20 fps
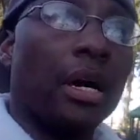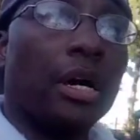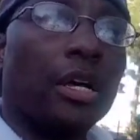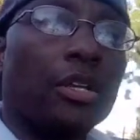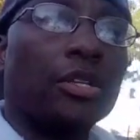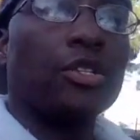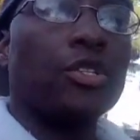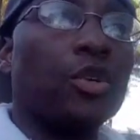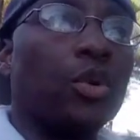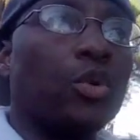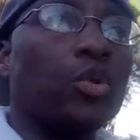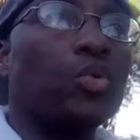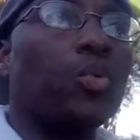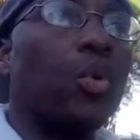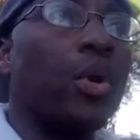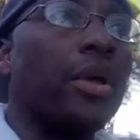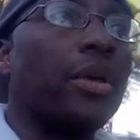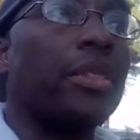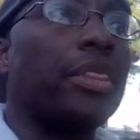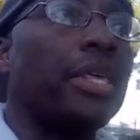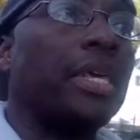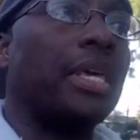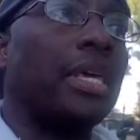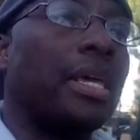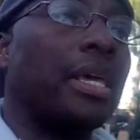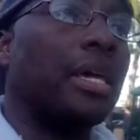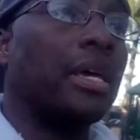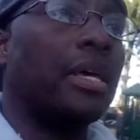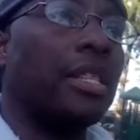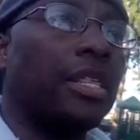shows where the
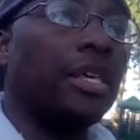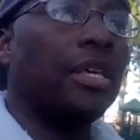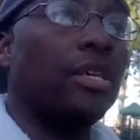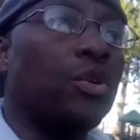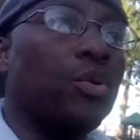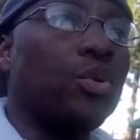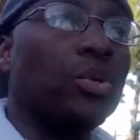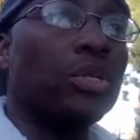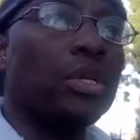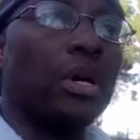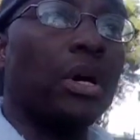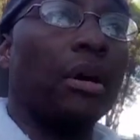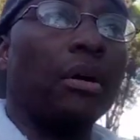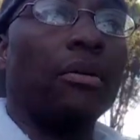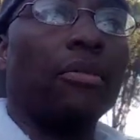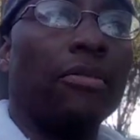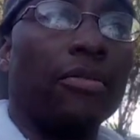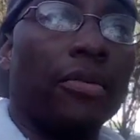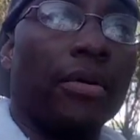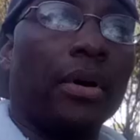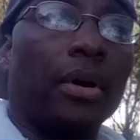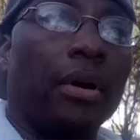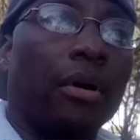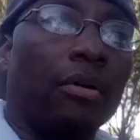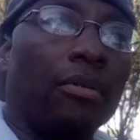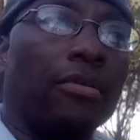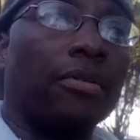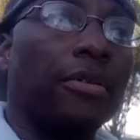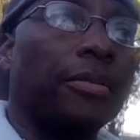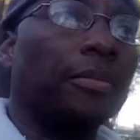use
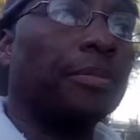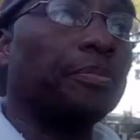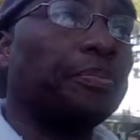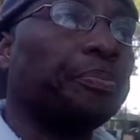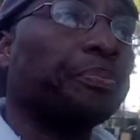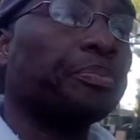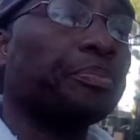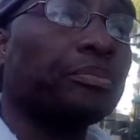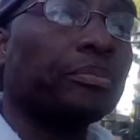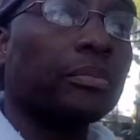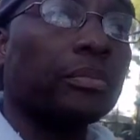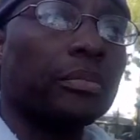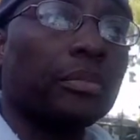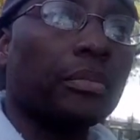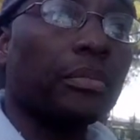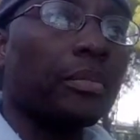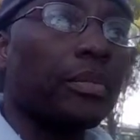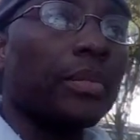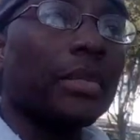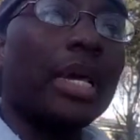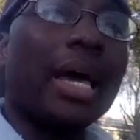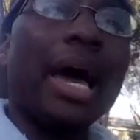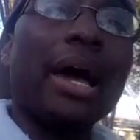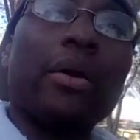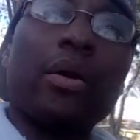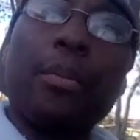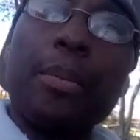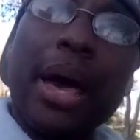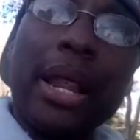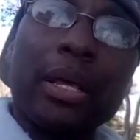of
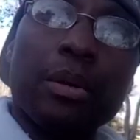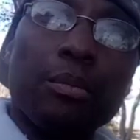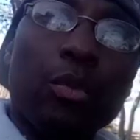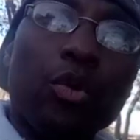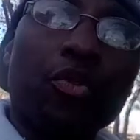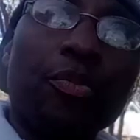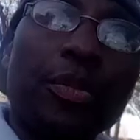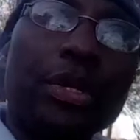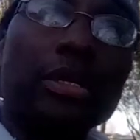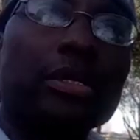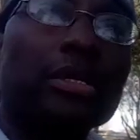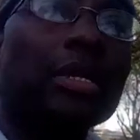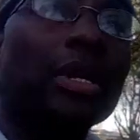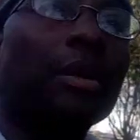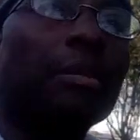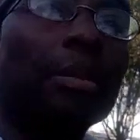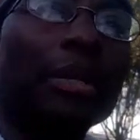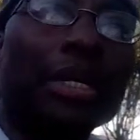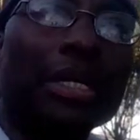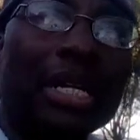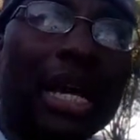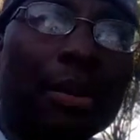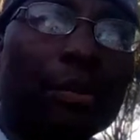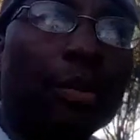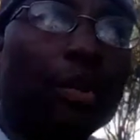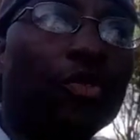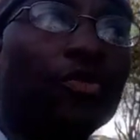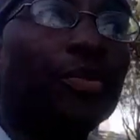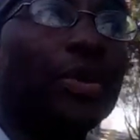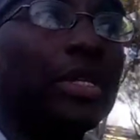acrobatic movements, tumbling type
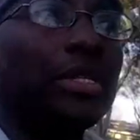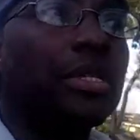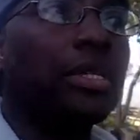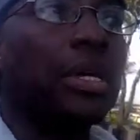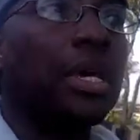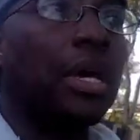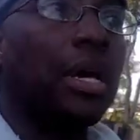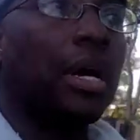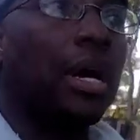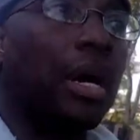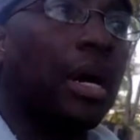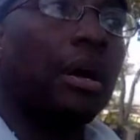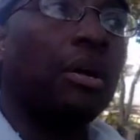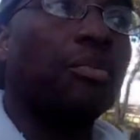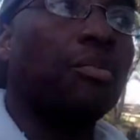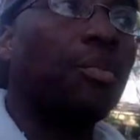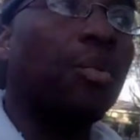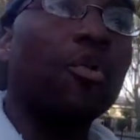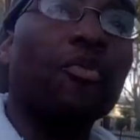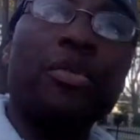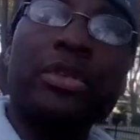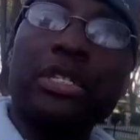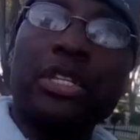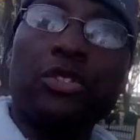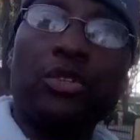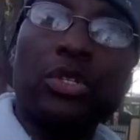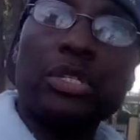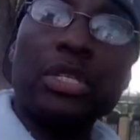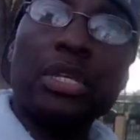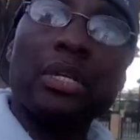movements, movements that
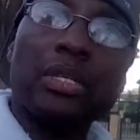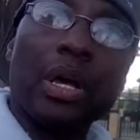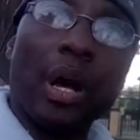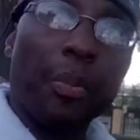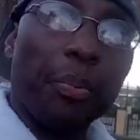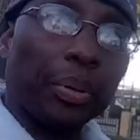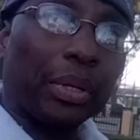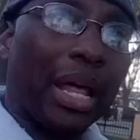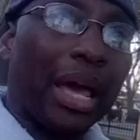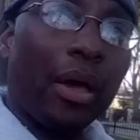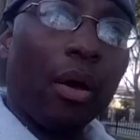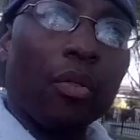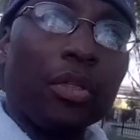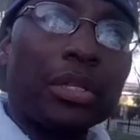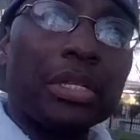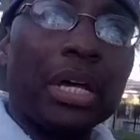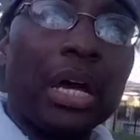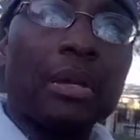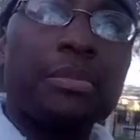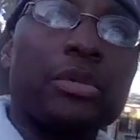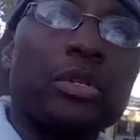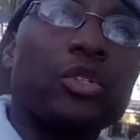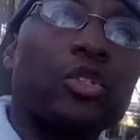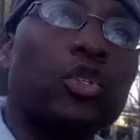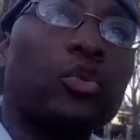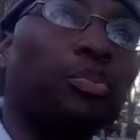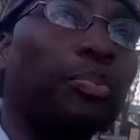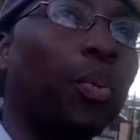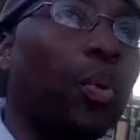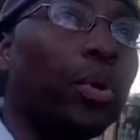you see is apply all the times in
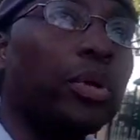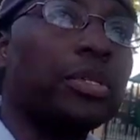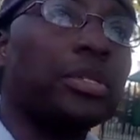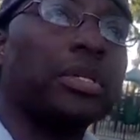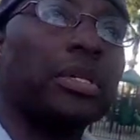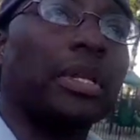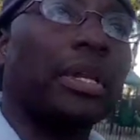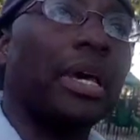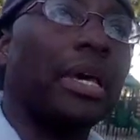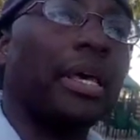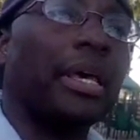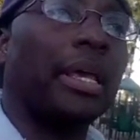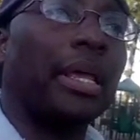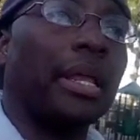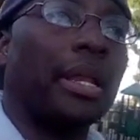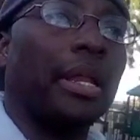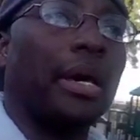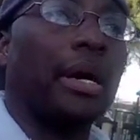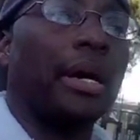sports and in